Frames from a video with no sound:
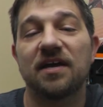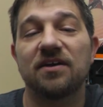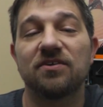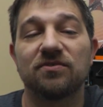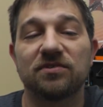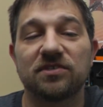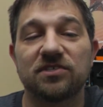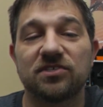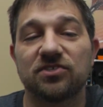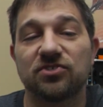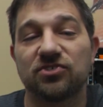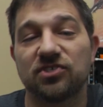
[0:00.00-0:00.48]
and
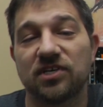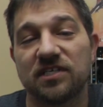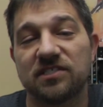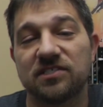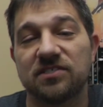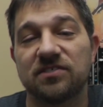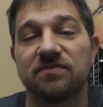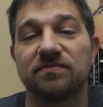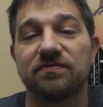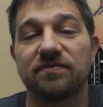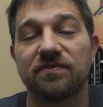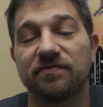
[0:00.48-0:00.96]
or
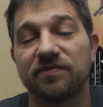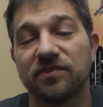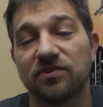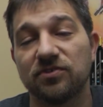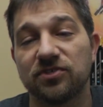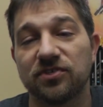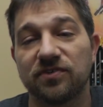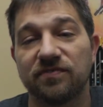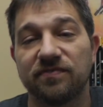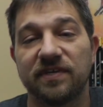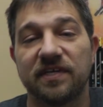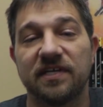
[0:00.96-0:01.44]
suggestions for
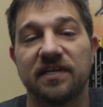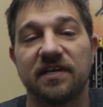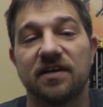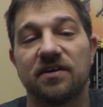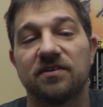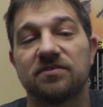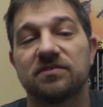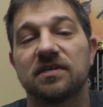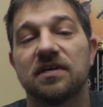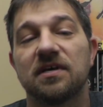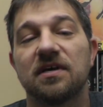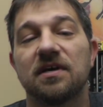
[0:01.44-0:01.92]
future
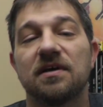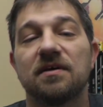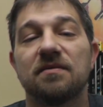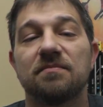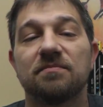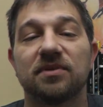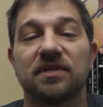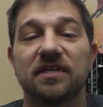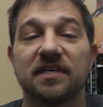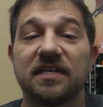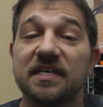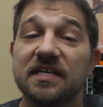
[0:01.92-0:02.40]
videos,
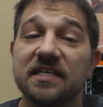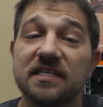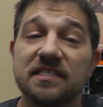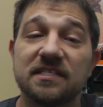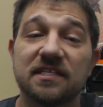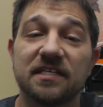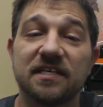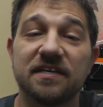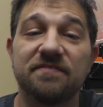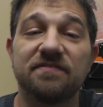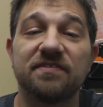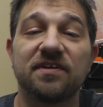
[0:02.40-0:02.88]

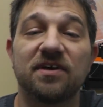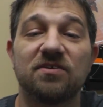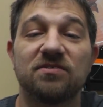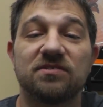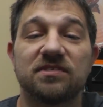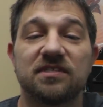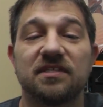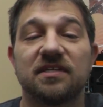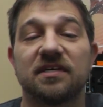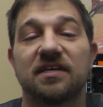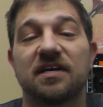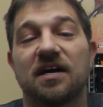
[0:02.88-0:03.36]
please leave
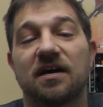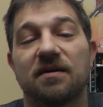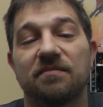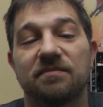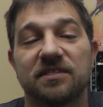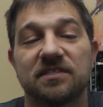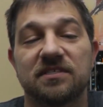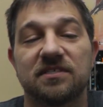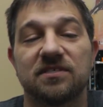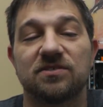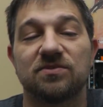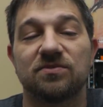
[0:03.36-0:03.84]
those in the
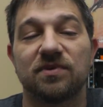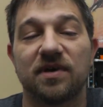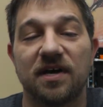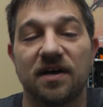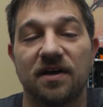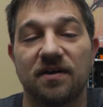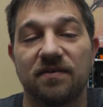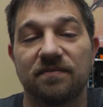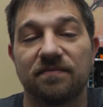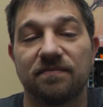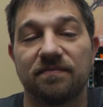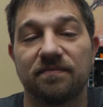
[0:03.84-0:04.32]
comments as
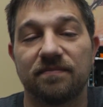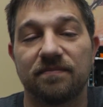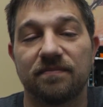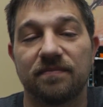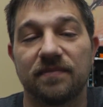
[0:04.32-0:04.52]
well.